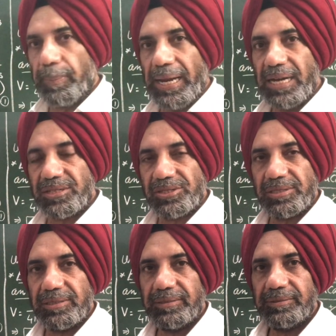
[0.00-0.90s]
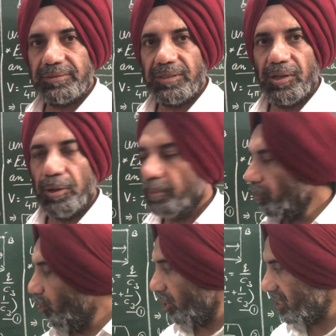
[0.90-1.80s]
plates,
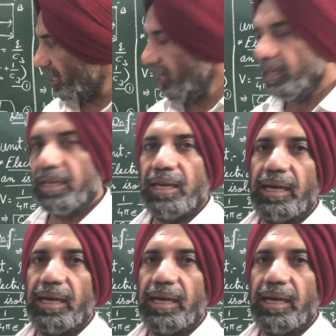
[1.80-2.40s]
more is the